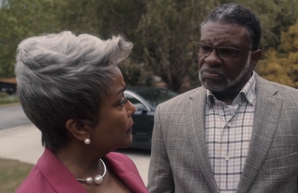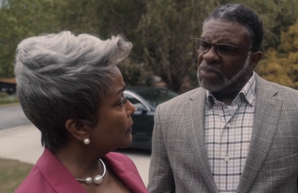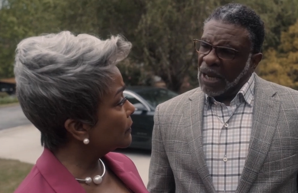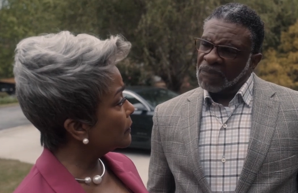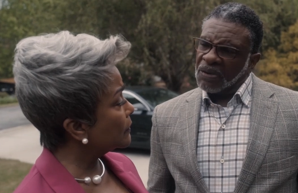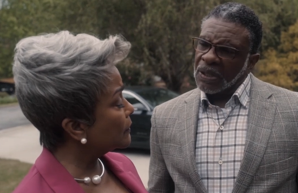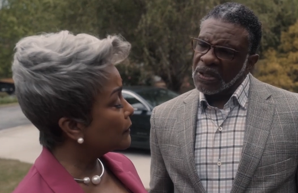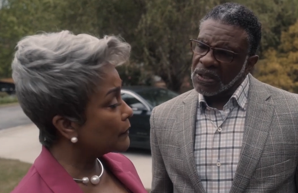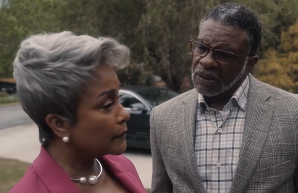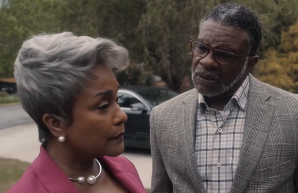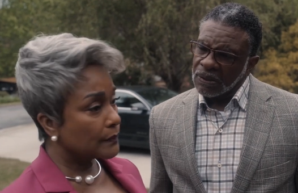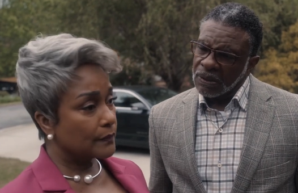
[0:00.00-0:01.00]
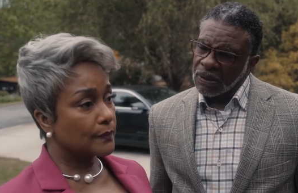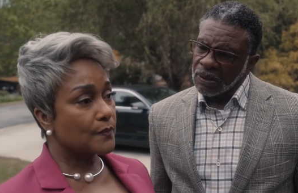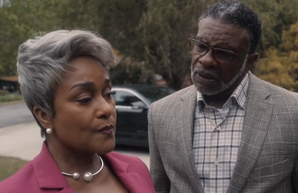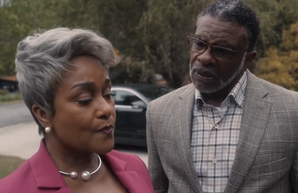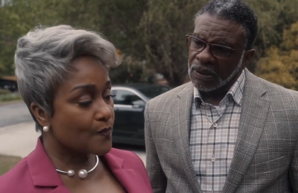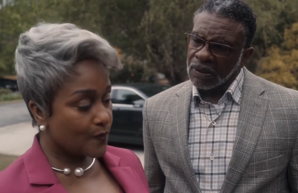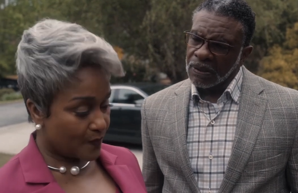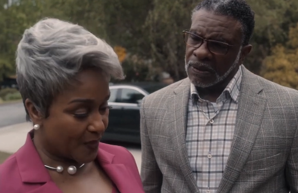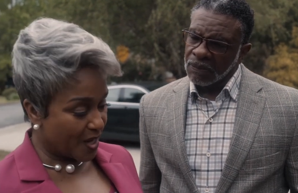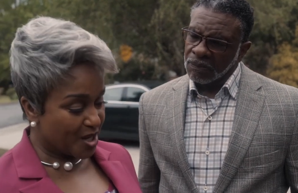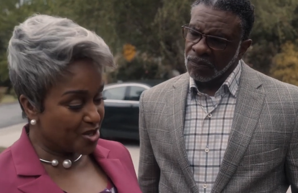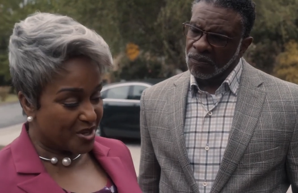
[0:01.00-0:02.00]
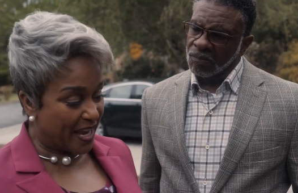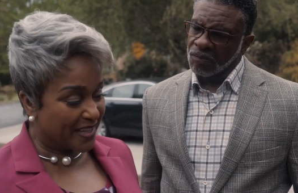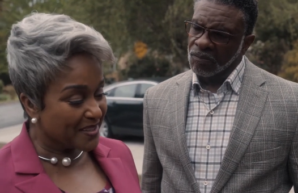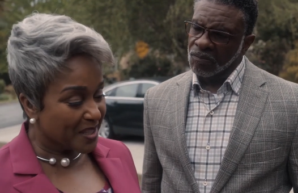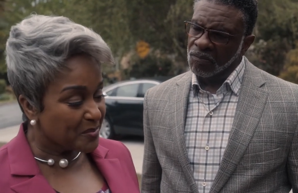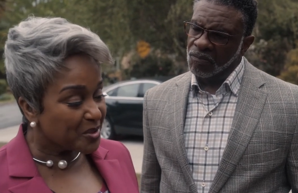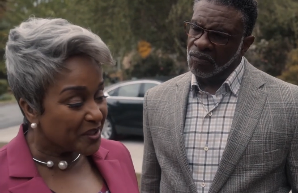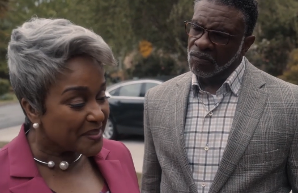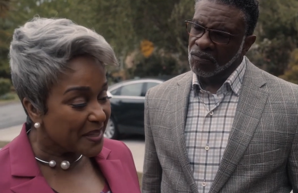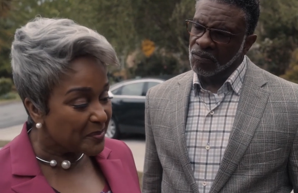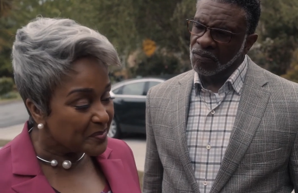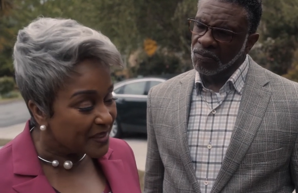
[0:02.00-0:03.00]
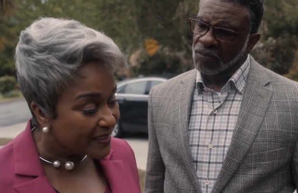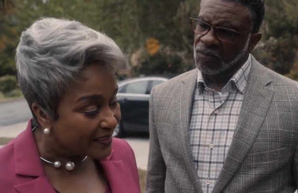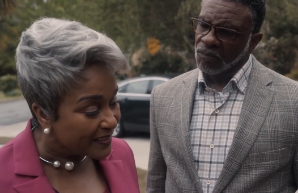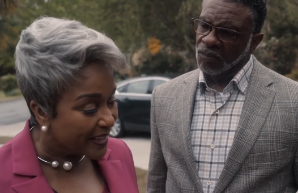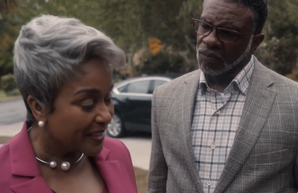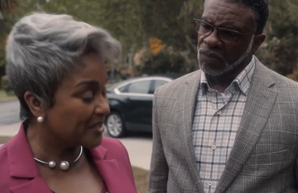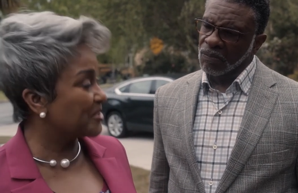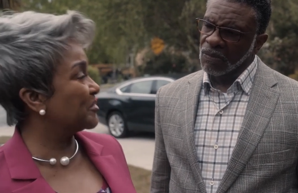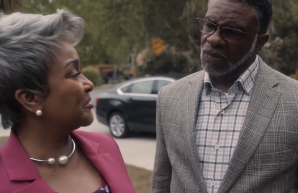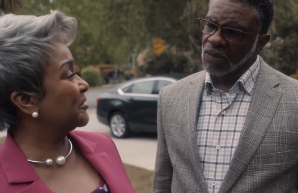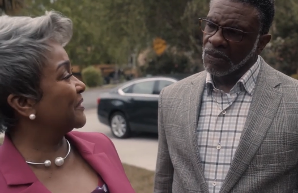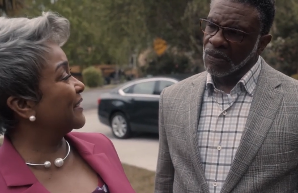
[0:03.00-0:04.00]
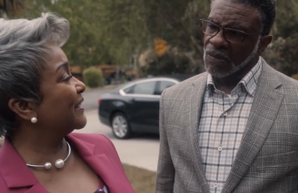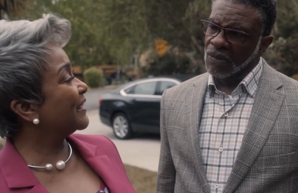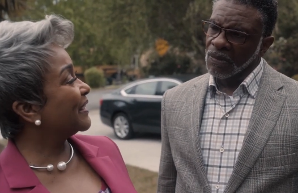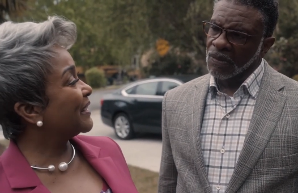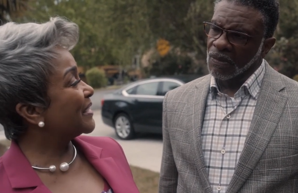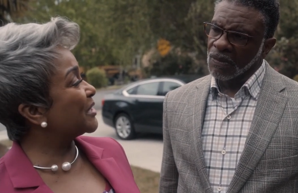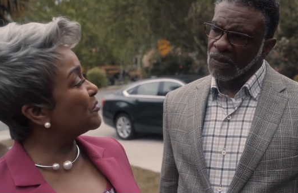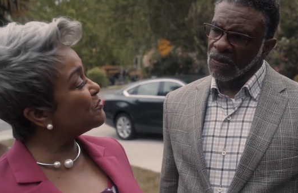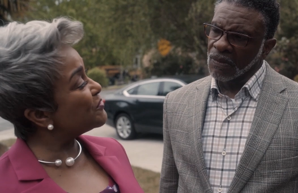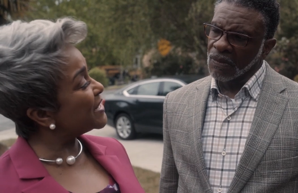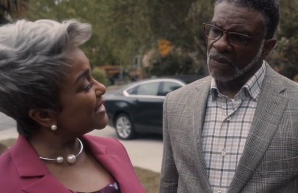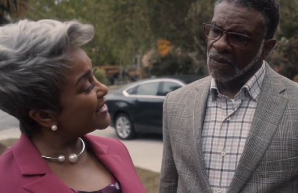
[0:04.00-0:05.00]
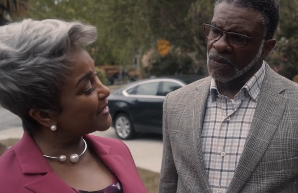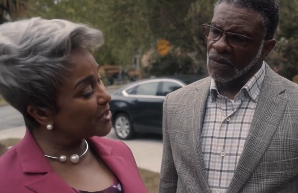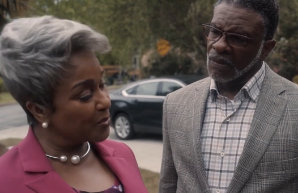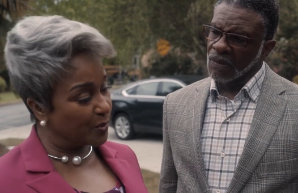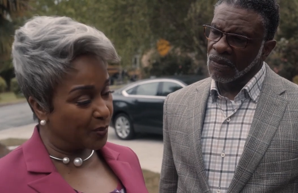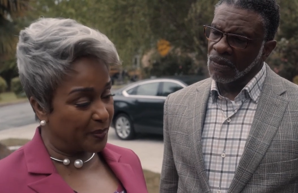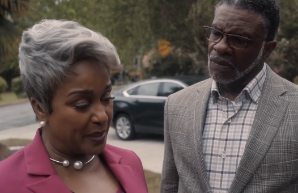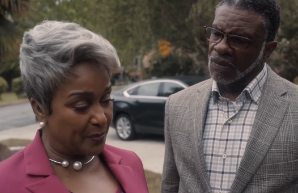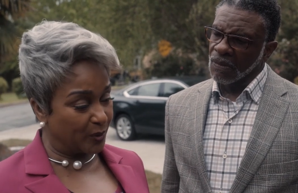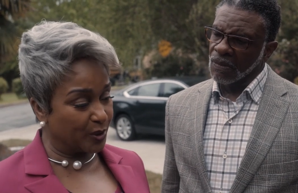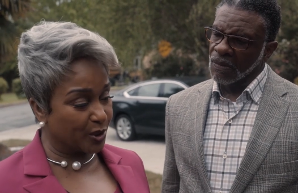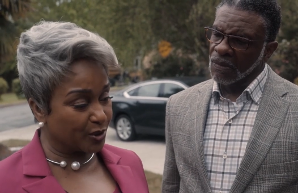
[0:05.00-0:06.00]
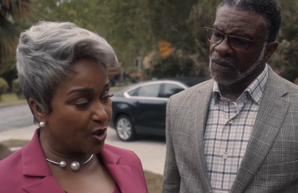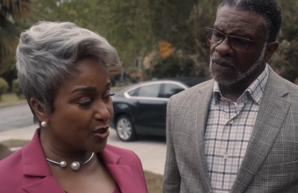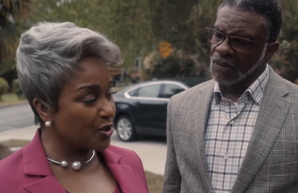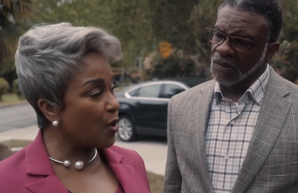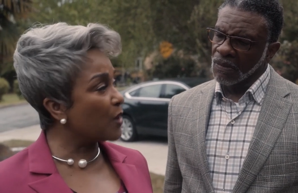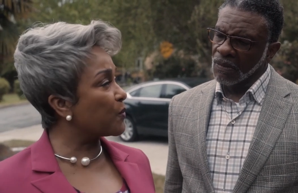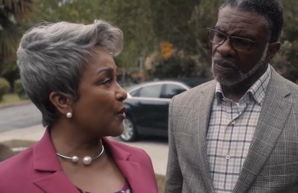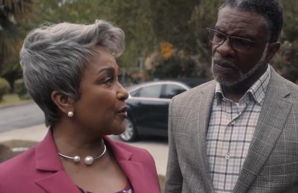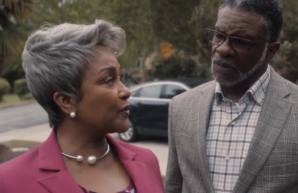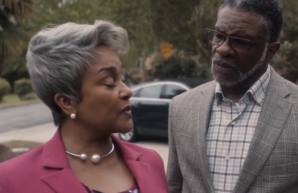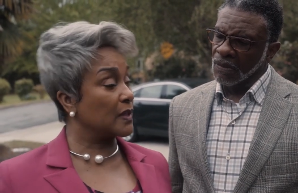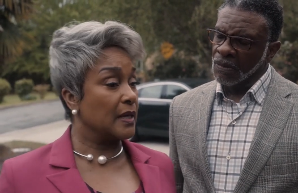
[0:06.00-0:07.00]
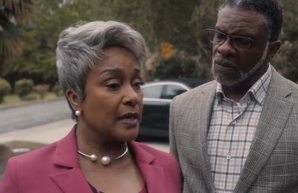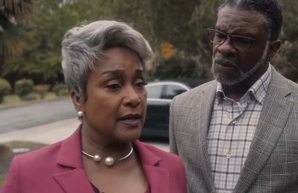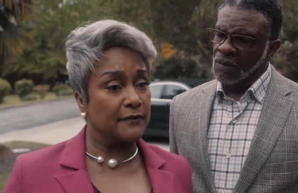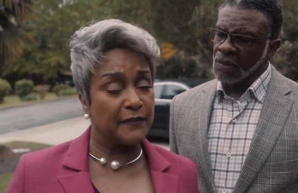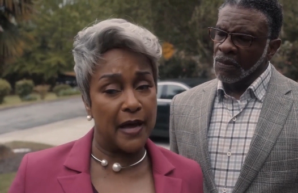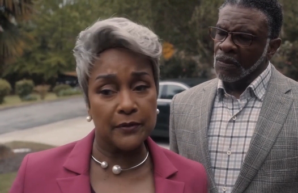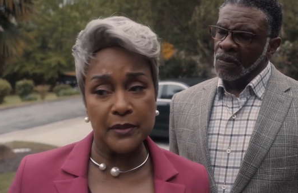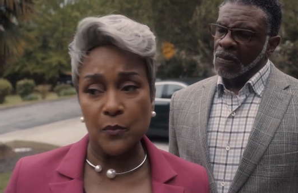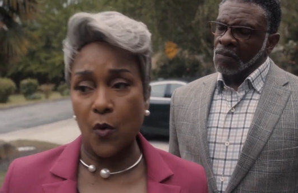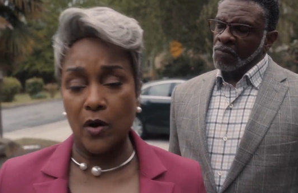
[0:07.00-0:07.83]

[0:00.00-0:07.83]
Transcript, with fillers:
Speaker 1: pamphlet?
Speaker 2: You can't seem to accept it, can you? that reasonable people looked on your works and found them